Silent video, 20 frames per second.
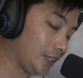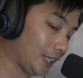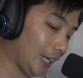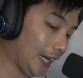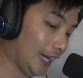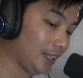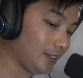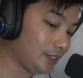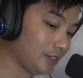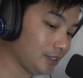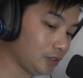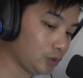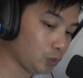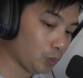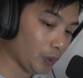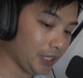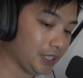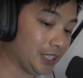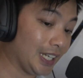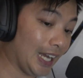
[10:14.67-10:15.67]
cases
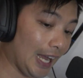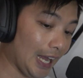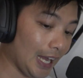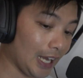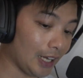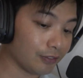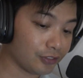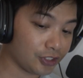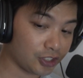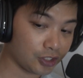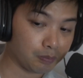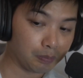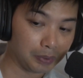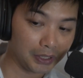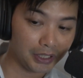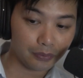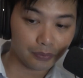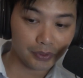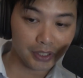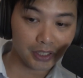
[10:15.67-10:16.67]
where you have
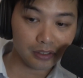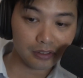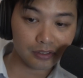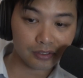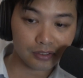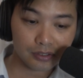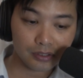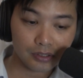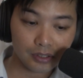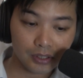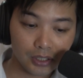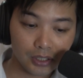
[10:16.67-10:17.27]
split rings,